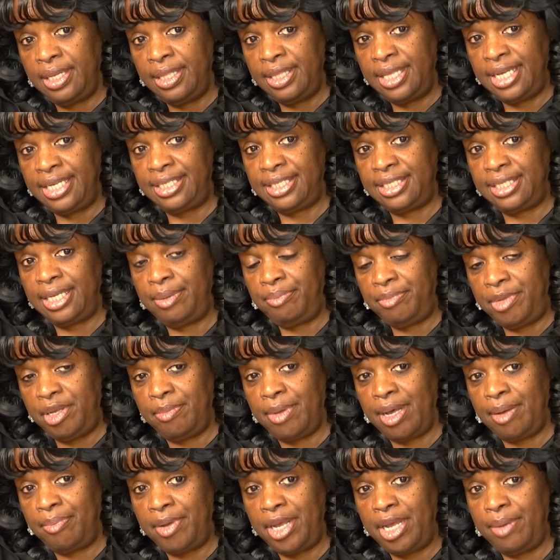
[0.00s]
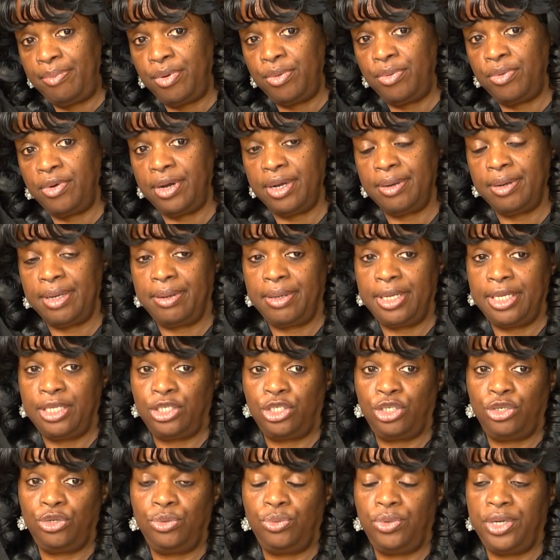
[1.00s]
They sent me my paperwork in
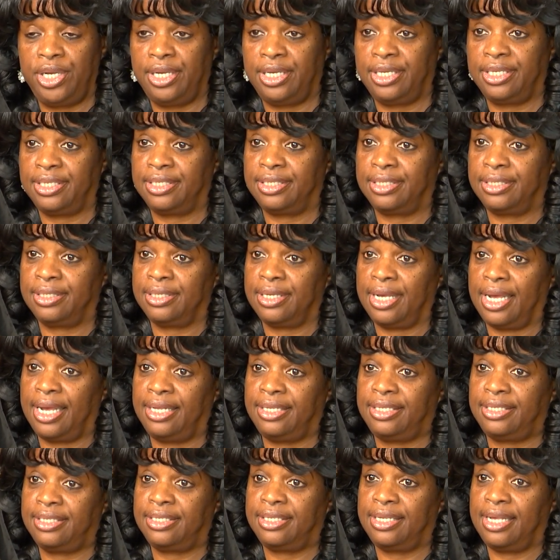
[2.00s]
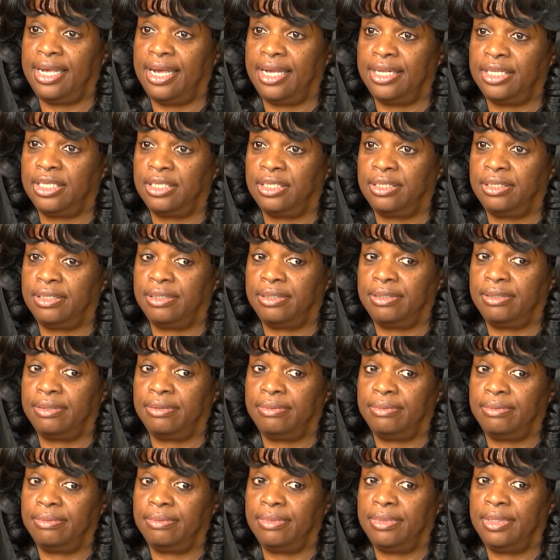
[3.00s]
2 weeks and said
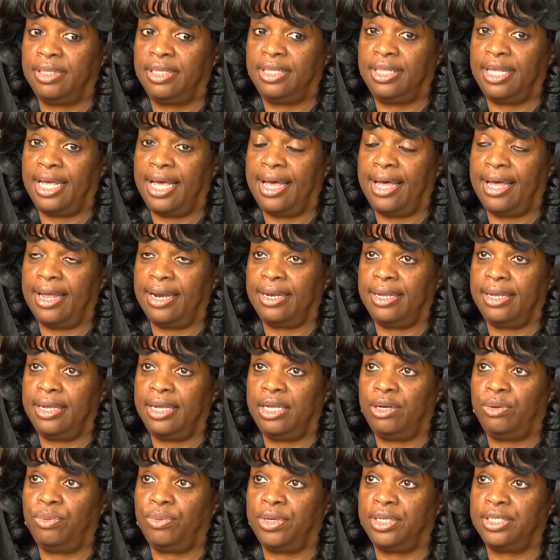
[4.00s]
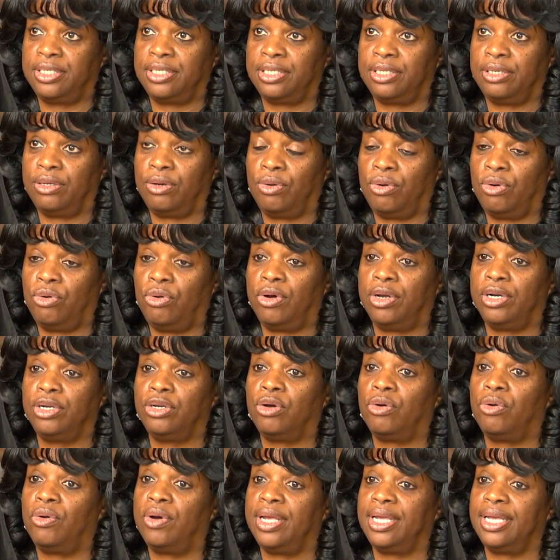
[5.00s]
that it was an
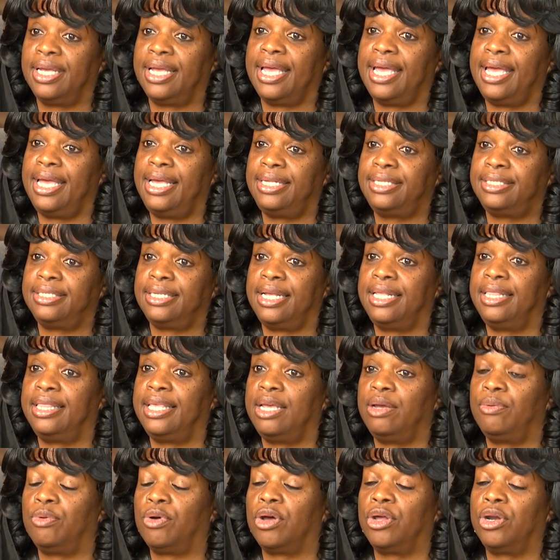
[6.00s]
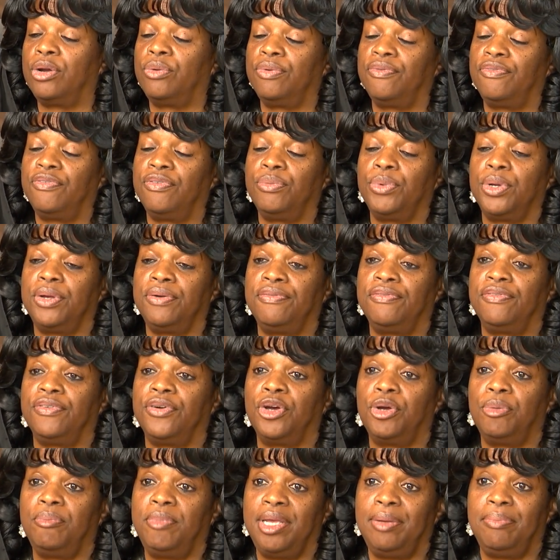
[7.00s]
ongoing case and they were going to
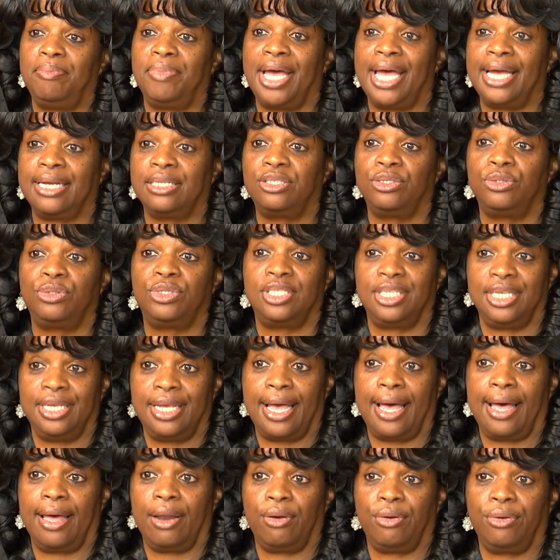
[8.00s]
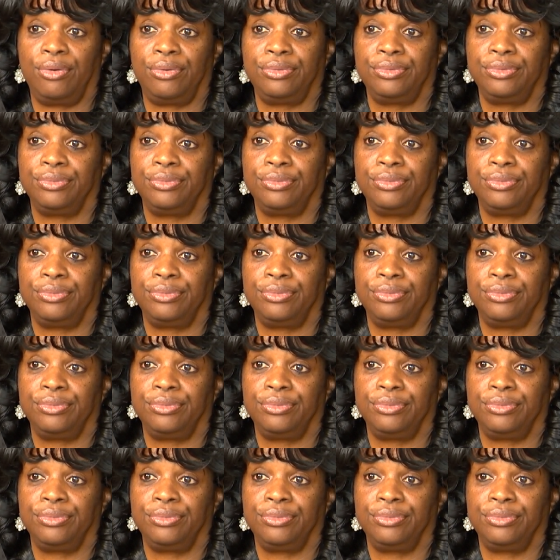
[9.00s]
refer me back to Seattle.